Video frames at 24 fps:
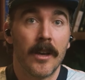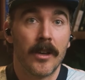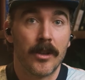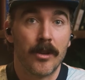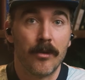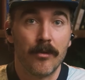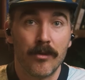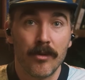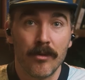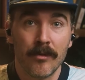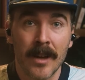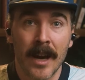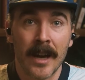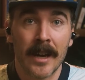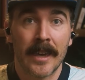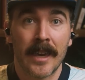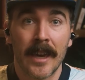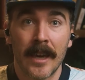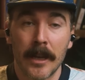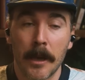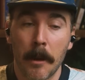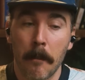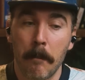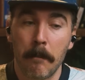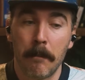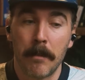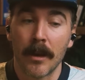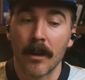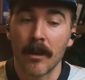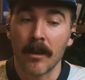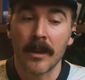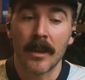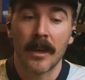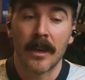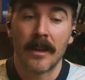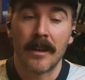You do not get a
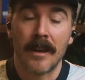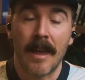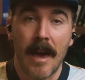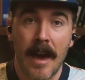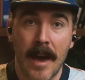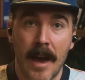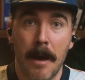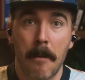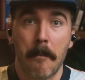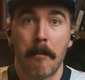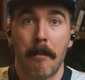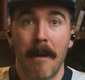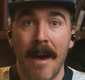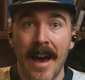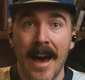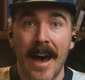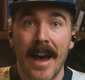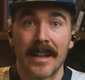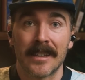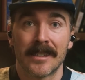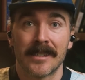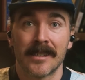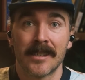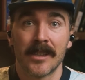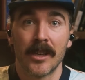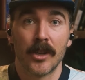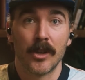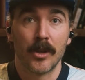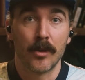billion at-bats,